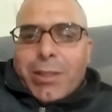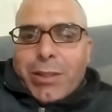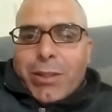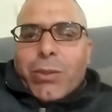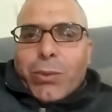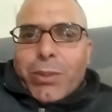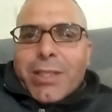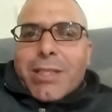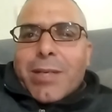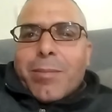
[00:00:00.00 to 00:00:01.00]
You
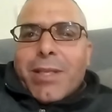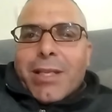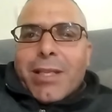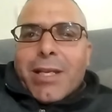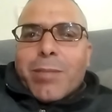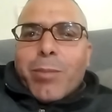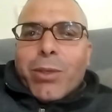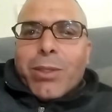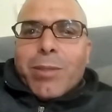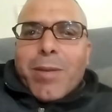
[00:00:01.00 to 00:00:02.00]
did something that
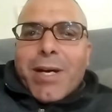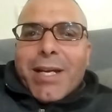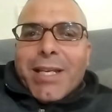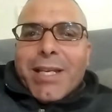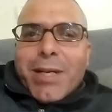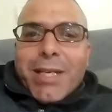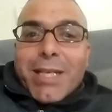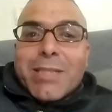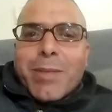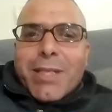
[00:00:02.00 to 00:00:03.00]
beyond my
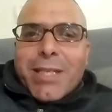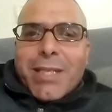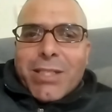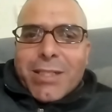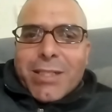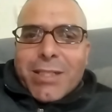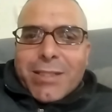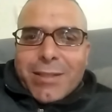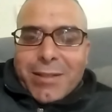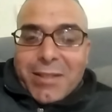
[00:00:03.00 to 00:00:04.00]
expectations.
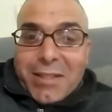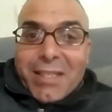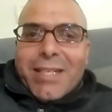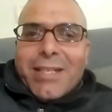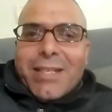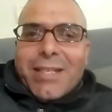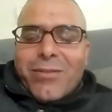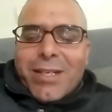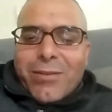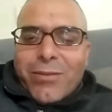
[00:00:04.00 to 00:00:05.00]
Really,
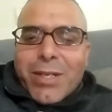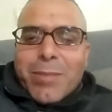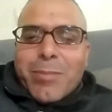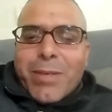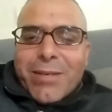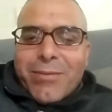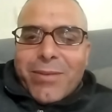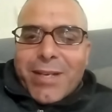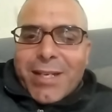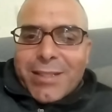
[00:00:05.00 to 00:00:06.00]
very, very brave,
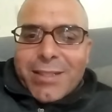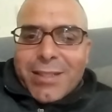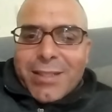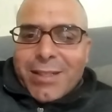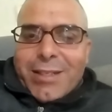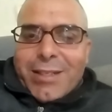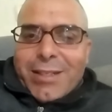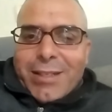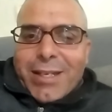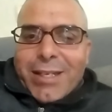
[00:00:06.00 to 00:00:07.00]
and
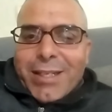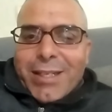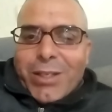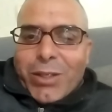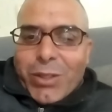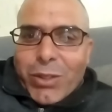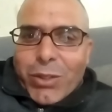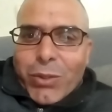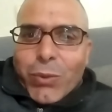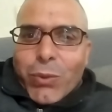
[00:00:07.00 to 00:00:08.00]

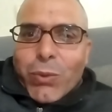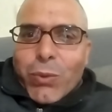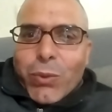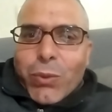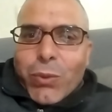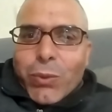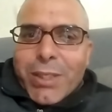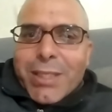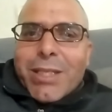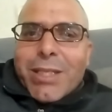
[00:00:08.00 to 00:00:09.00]
you
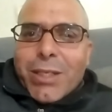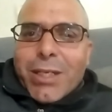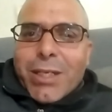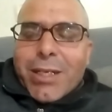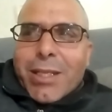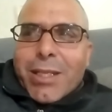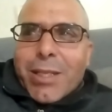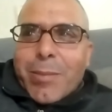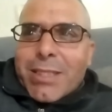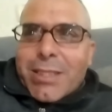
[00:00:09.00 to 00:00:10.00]
did the
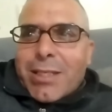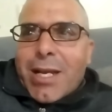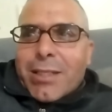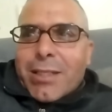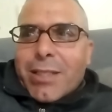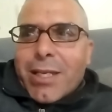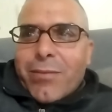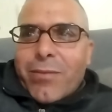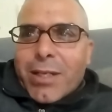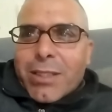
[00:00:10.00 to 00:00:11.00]
best and
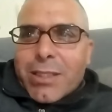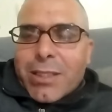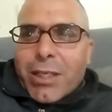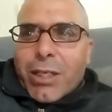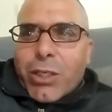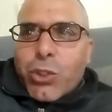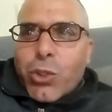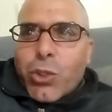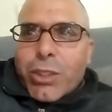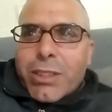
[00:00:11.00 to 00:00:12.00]
gave us, in
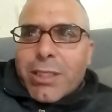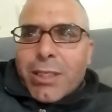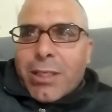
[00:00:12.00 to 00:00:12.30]
short,